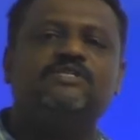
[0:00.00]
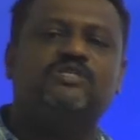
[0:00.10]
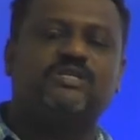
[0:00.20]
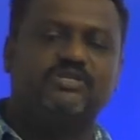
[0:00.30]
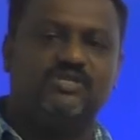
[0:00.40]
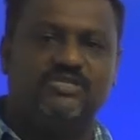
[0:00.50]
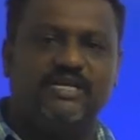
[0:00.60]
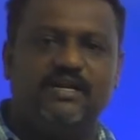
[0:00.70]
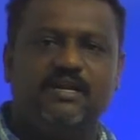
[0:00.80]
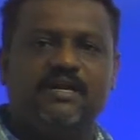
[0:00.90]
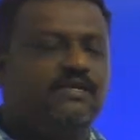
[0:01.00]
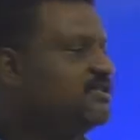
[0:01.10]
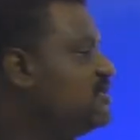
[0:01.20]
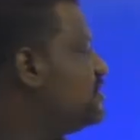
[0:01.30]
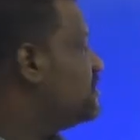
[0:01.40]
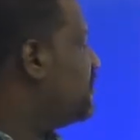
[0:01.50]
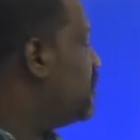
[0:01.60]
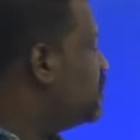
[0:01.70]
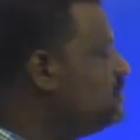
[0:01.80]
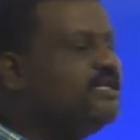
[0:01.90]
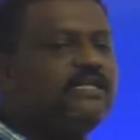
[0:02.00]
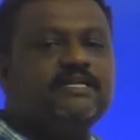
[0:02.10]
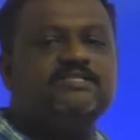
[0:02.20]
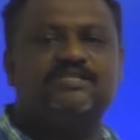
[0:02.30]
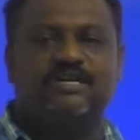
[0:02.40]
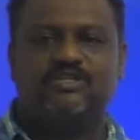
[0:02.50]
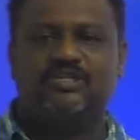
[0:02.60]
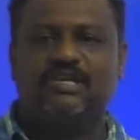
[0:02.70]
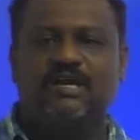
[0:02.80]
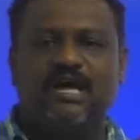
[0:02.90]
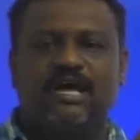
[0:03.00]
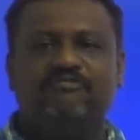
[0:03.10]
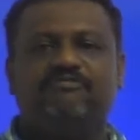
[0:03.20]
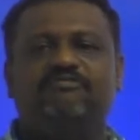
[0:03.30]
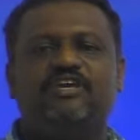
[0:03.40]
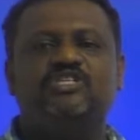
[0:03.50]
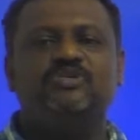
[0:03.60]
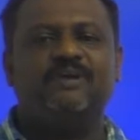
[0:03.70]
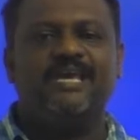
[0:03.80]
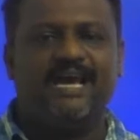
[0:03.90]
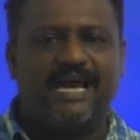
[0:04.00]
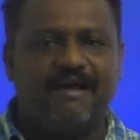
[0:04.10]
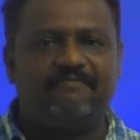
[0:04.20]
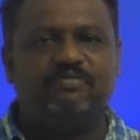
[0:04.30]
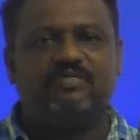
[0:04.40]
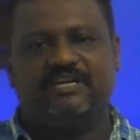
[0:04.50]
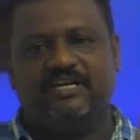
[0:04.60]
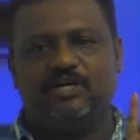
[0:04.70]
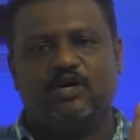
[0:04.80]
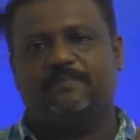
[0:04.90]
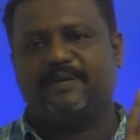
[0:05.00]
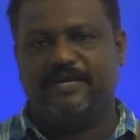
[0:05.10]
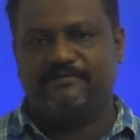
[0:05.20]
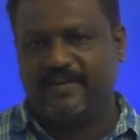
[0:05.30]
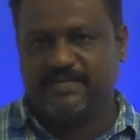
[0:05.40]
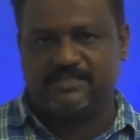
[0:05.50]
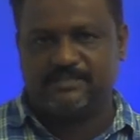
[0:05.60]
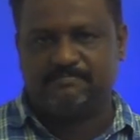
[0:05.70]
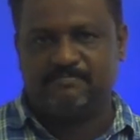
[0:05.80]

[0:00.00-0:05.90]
instruction set, this is only the instruction which may have 3 operand fields.